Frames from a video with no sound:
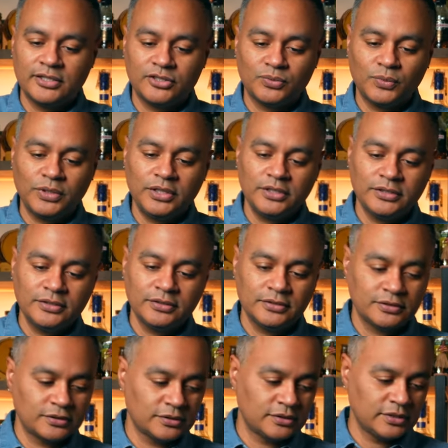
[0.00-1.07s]
1
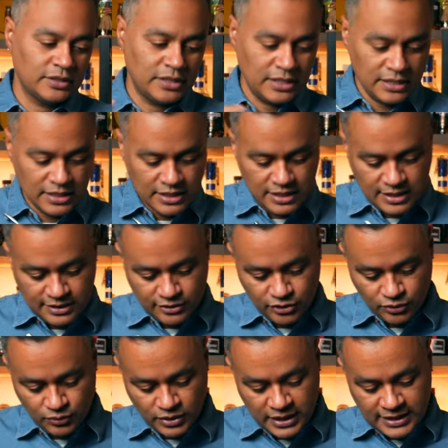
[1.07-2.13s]
and
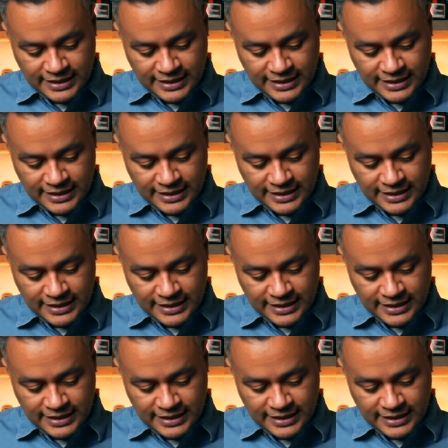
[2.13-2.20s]
2.